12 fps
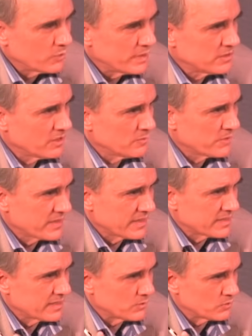we don't
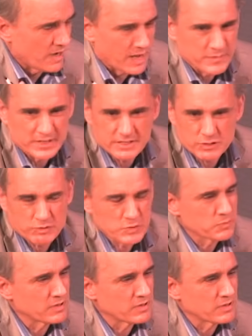think that Romulus was